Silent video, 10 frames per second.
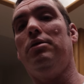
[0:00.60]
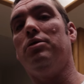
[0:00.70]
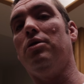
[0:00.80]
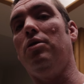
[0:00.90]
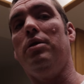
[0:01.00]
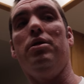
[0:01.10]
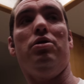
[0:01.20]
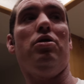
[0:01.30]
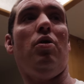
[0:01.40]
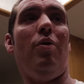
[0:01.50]
So it
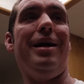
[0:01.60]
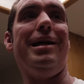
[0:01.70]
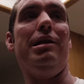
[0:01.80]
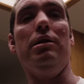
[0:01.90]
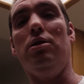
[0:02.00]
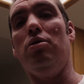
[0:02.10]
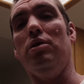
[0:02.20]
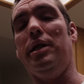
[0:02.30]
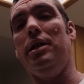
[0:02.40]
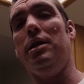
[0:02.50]
is quite
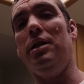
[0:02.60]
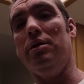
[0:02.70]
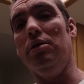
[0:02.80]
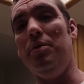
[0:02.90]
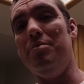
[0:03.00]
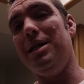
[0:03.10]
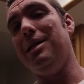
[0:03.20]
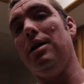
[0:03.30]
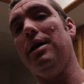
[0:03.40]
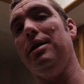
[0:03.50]
literally nearly
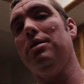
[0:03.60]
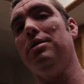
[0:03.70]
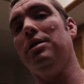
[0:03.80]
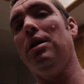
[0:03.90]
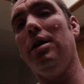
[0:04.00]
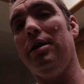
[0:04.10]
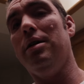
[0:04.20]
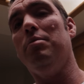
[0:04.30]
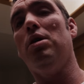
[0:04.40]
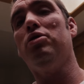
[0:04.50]
midnight, and I
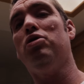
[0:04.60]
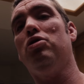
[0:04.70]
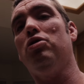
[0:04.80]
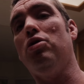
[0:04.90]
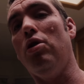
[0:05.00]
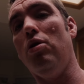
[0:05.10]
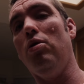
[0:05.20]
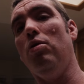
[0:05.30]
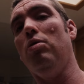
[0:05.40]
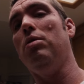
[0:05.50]
am
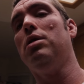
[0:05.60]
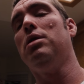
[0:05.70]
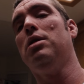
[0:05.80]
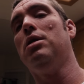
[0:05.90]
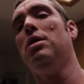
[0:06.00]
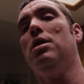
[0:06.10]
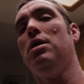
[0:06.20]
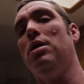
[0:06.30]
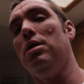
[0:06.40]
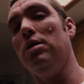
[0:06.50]
so
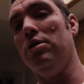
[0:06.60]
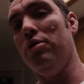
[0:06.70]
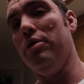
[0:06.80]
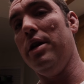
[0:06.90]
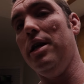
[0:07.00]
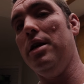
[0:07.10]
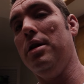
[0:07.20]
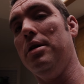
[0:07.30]
hungry.